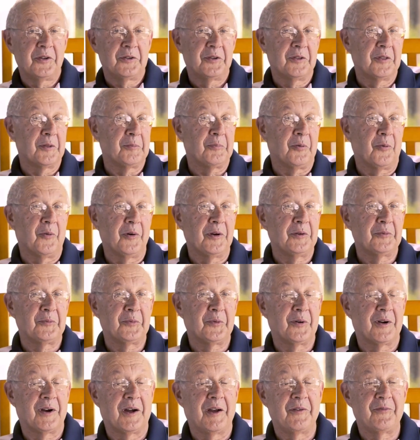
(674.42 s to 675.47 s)
to the point
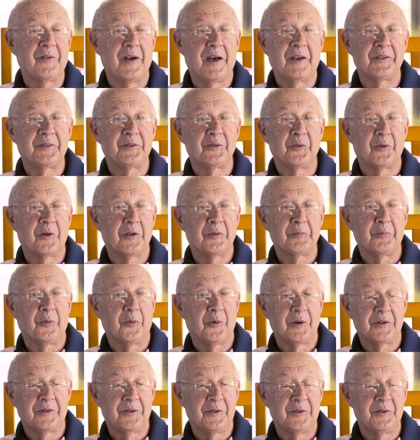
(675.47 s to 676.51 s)
where I've asked North
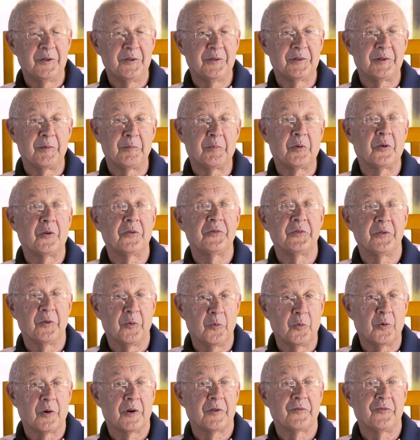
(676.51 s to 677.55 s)
Point to do some personal
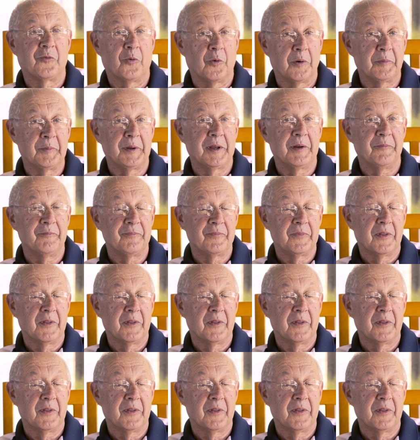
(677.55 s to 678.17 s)
work for me.